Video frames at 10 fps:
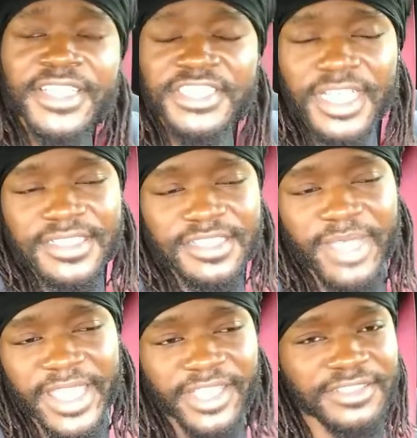Shout out to
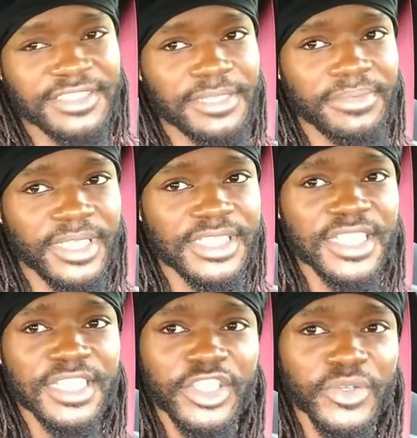my
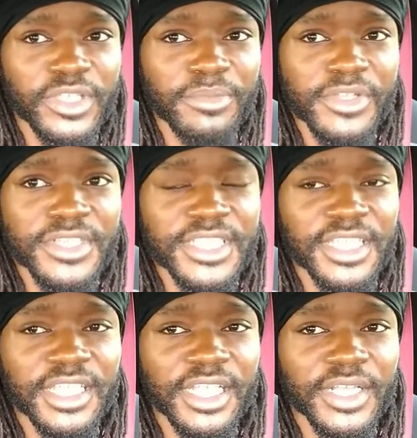LGBTQ
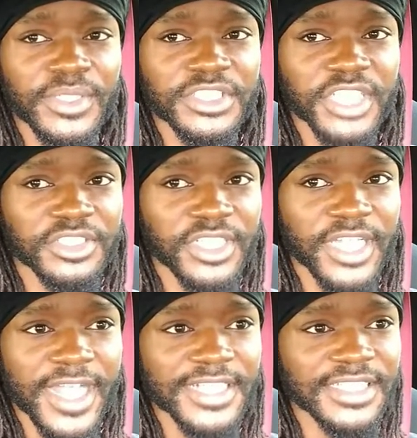community. I want to shout you
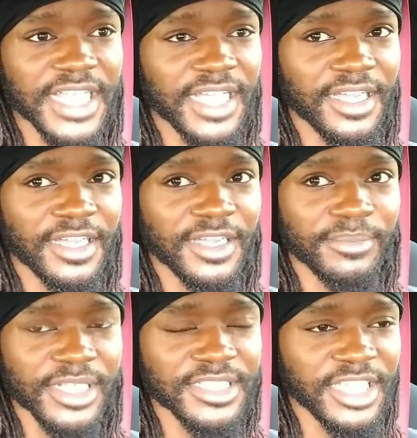guys out.
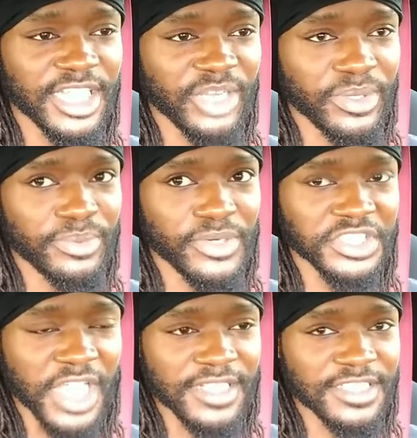I seen the report.
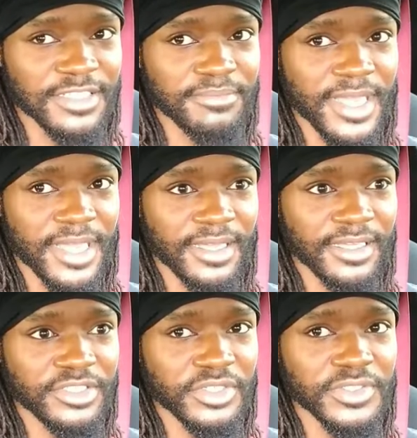Shout out to my
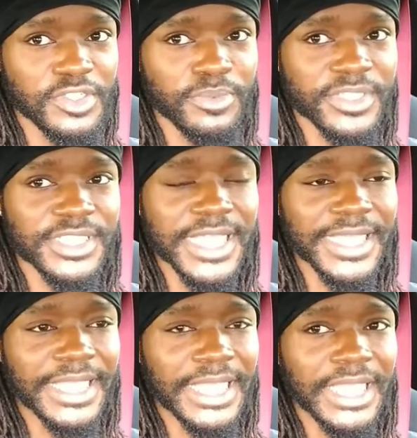YouTuber
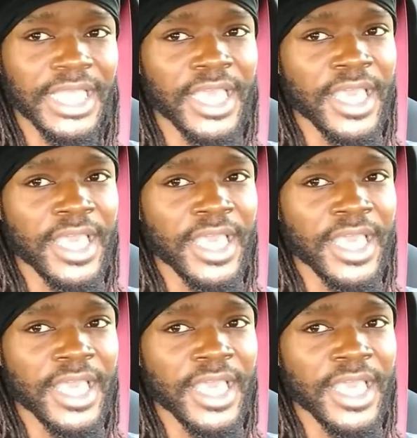Scion TC.